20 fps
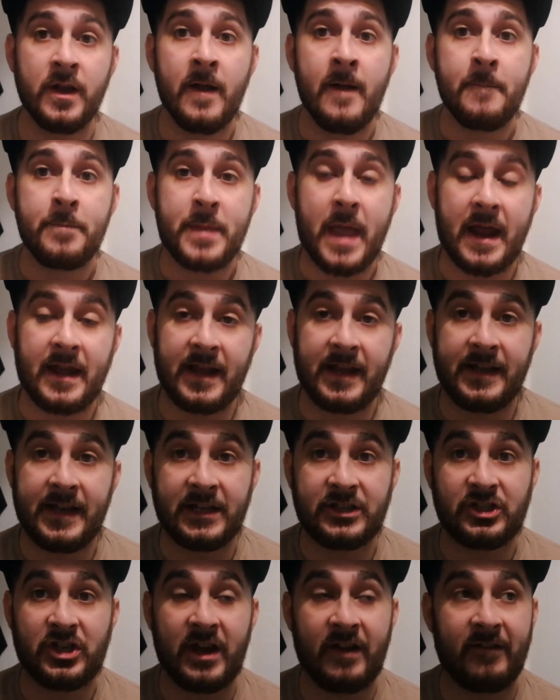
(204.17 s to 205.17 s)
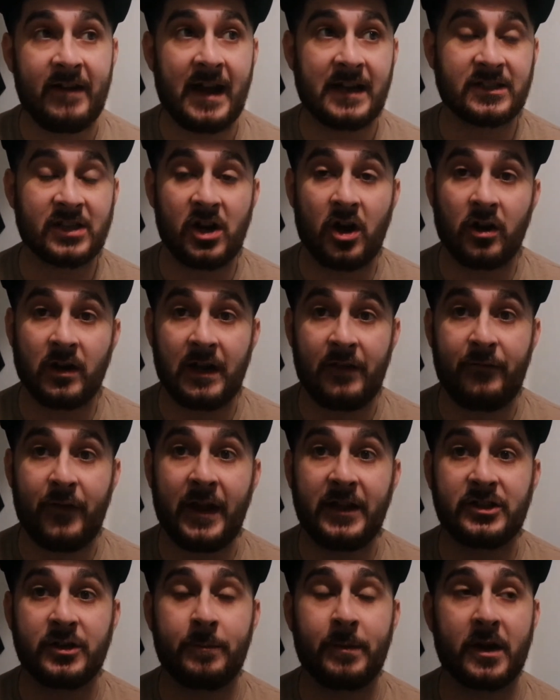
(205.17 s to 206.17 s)
And then this year, he hasn't hardly
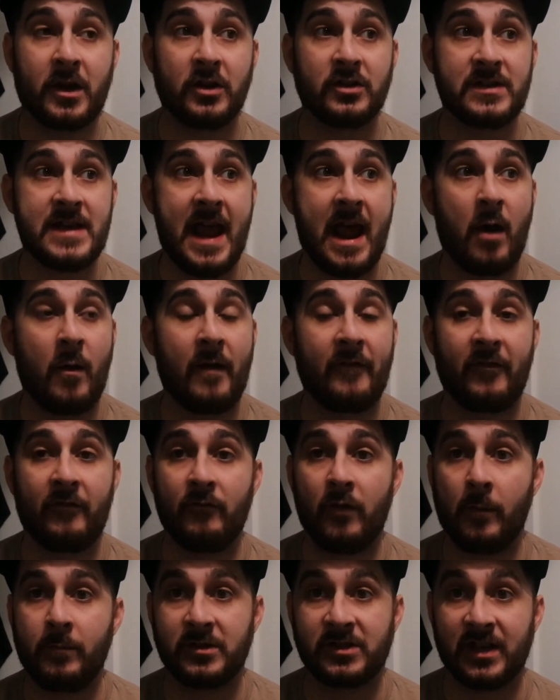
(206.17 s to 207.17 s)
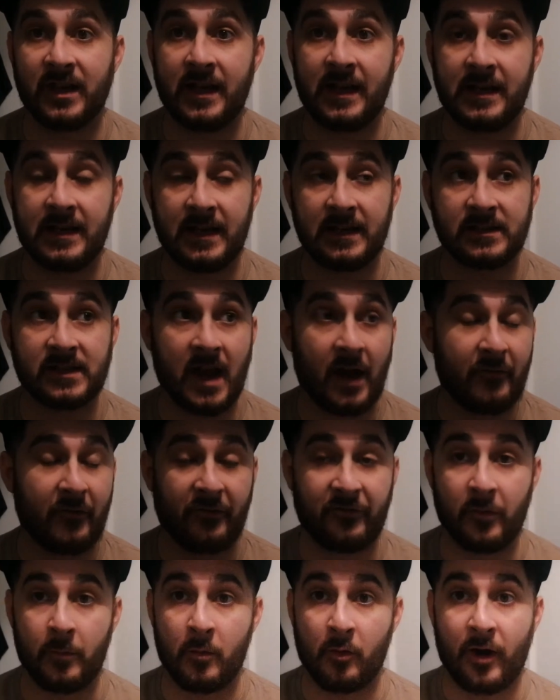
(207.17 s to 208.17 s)
featured because now having Robertson in it as cover
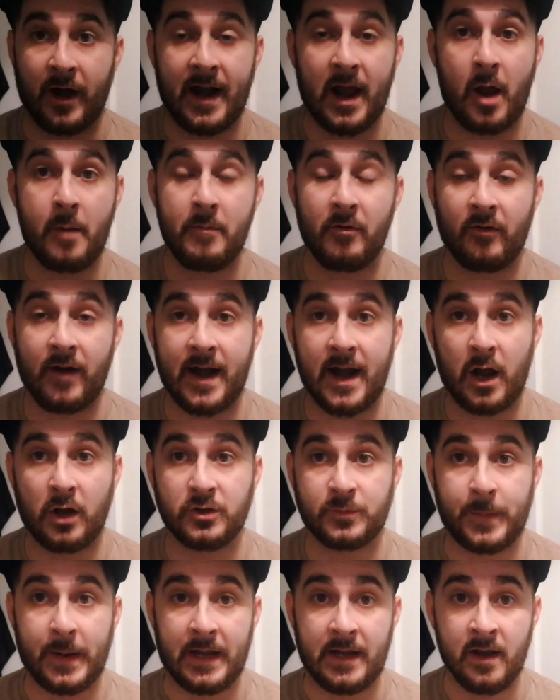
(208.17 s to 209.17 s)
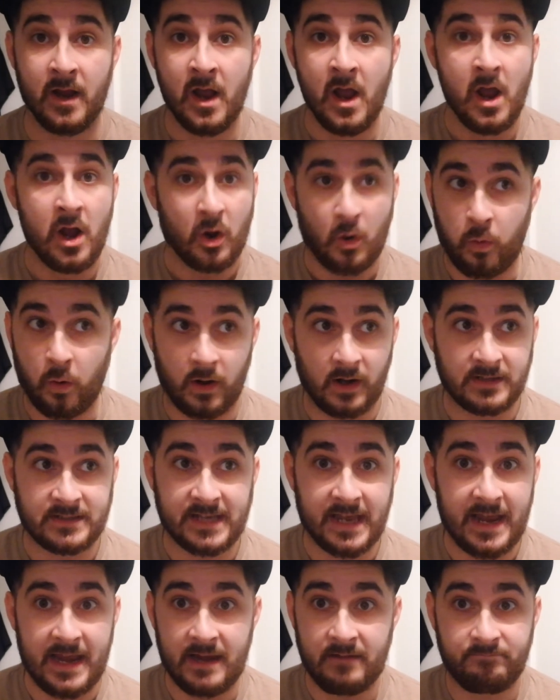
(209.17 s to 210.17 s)
for Moreno. Moreno's been
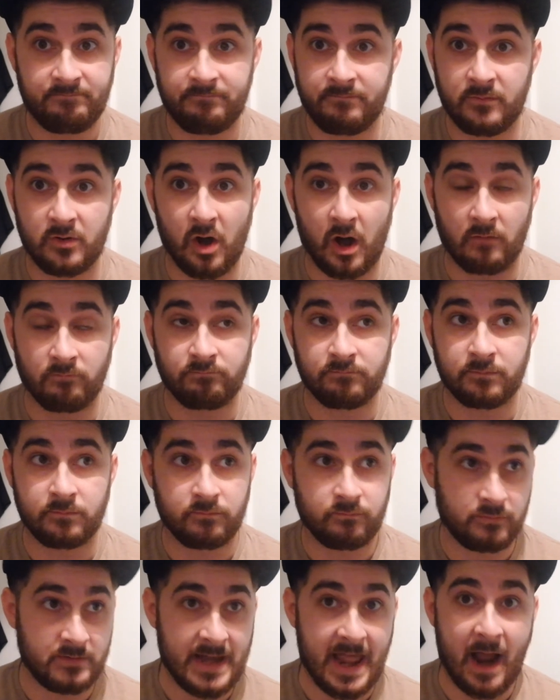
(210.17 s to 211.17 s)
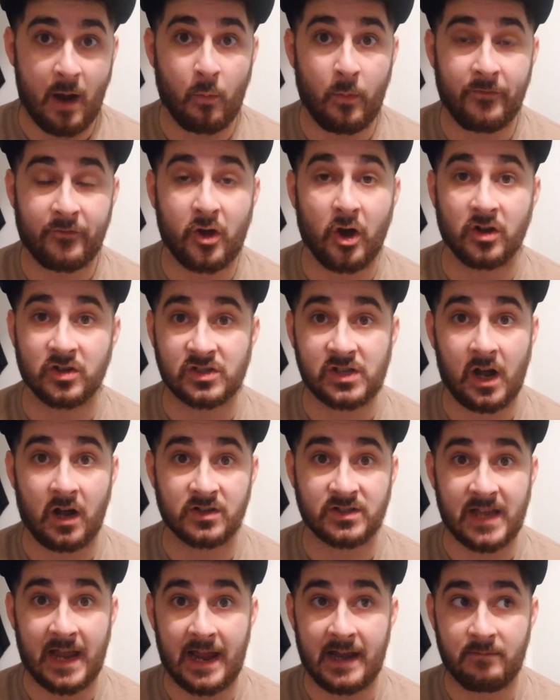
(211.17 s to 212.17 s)
quality. Like, now we've got to start
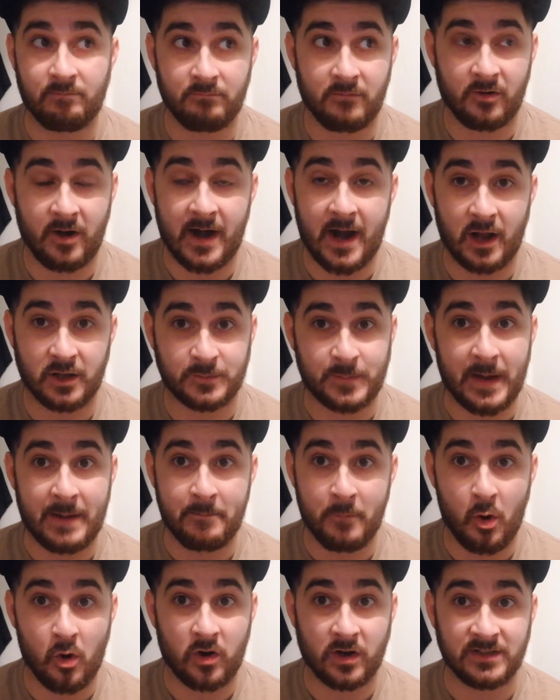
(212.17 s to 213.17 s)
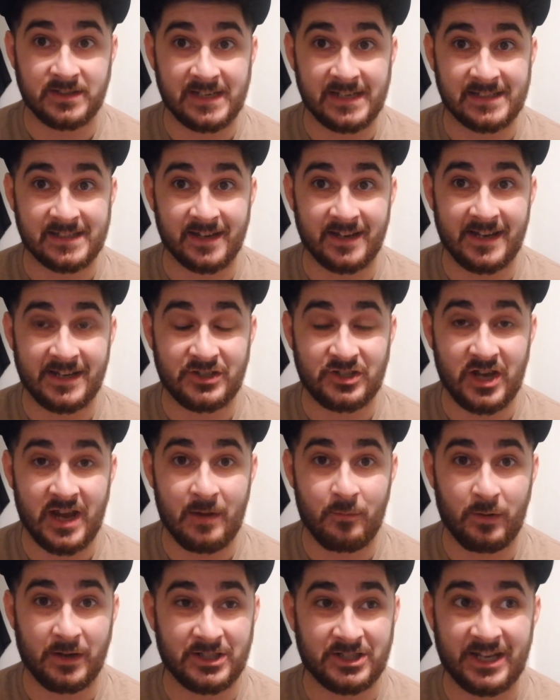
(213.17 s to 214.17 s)
saying Moreno's being more consistent this year,
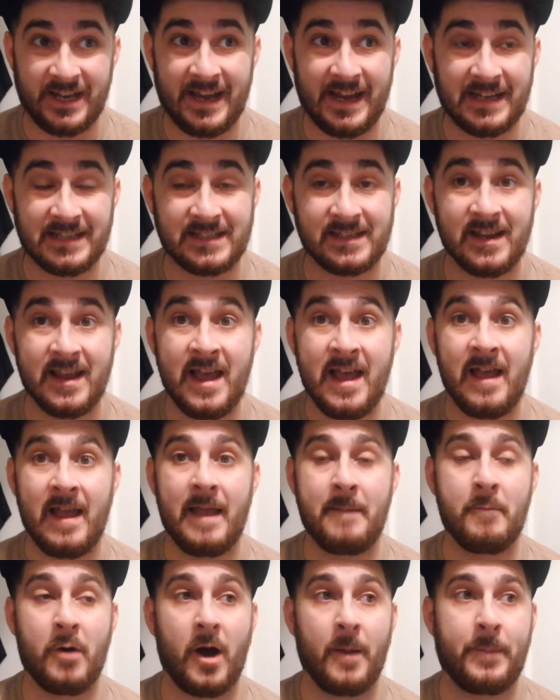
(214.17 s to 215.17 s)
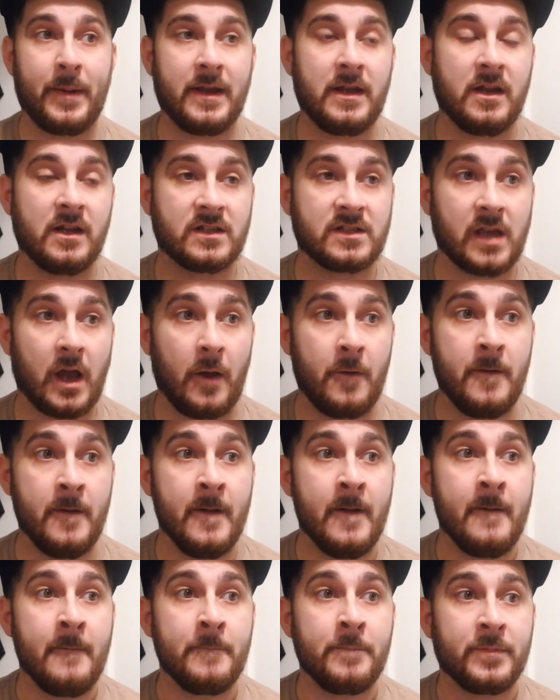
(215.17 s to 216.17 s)
which he is, in my opinion. So,
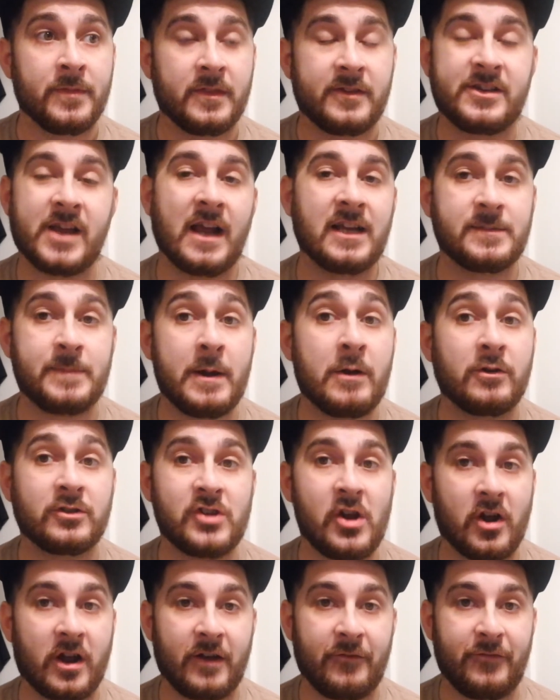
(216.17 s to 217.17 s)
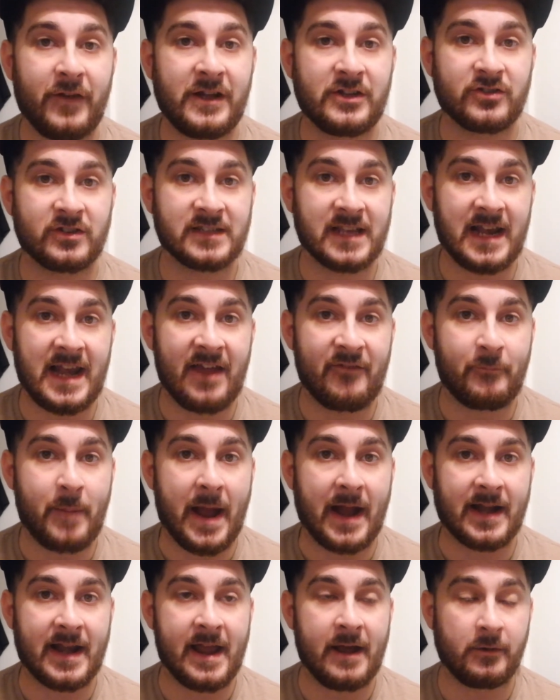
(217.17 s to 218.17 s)
James Milner's not going to feature as a
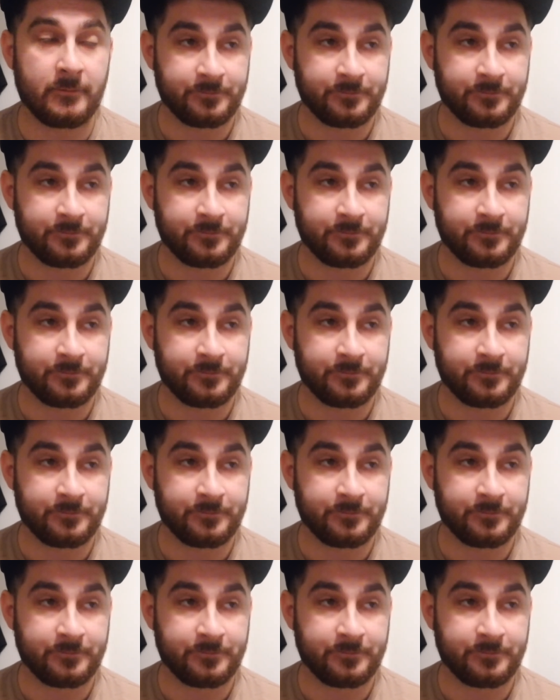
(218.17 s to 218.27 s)
left-back now.